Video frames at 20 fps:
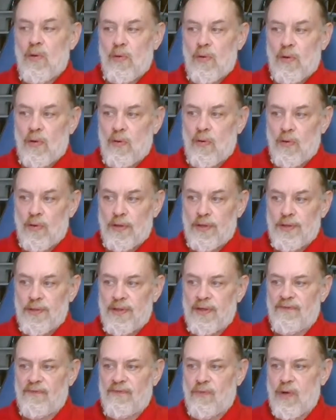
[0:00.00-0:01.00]
or
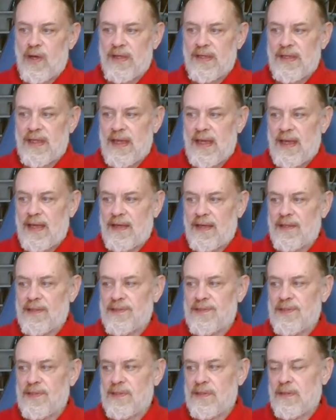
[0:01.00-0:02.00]
order of white
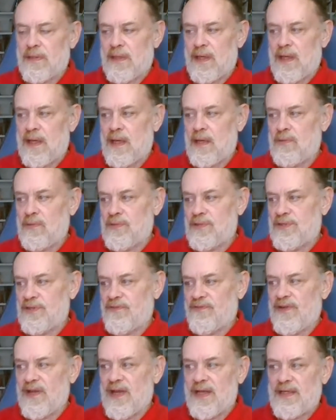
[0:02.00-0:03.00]
canons, a house
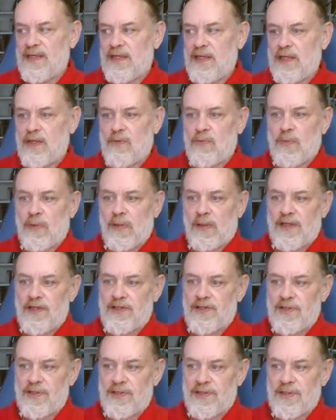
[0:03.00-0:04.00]
of 19
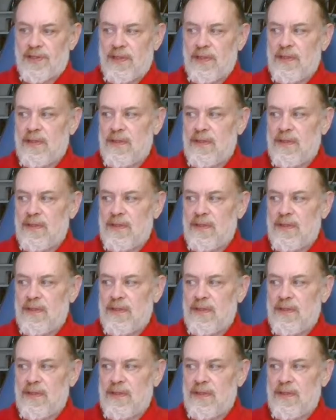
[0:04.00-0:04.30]
religious,